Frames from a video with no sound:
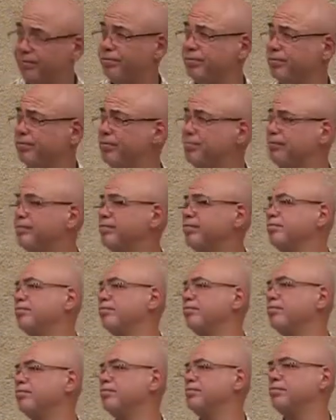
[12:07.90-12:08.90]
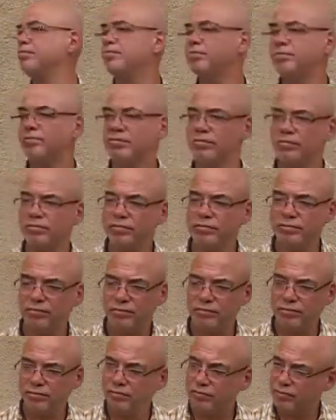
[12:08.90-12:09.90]

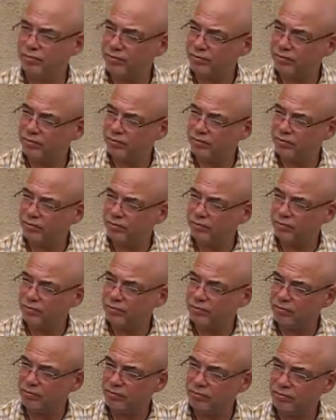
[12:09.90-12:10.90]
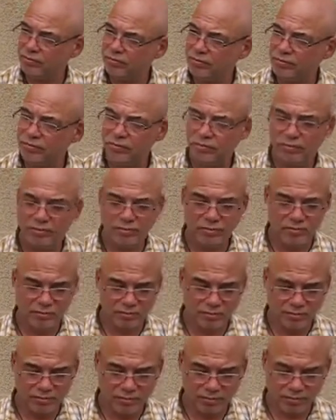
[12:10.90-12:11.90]

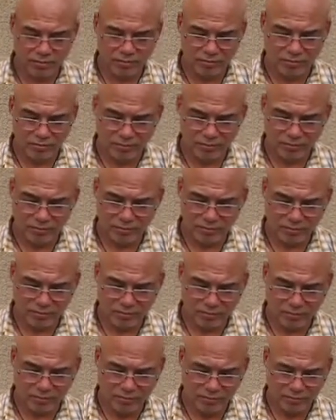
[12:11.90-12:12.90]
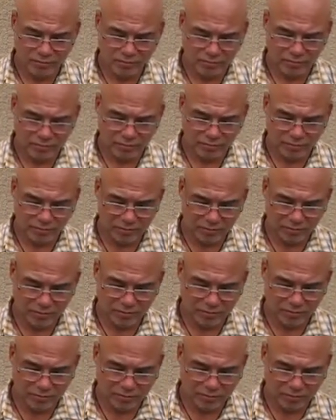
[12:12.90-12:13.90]

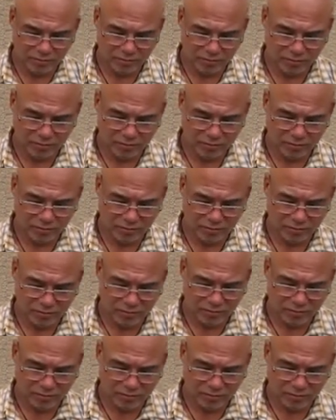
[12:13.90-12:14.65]
(silent)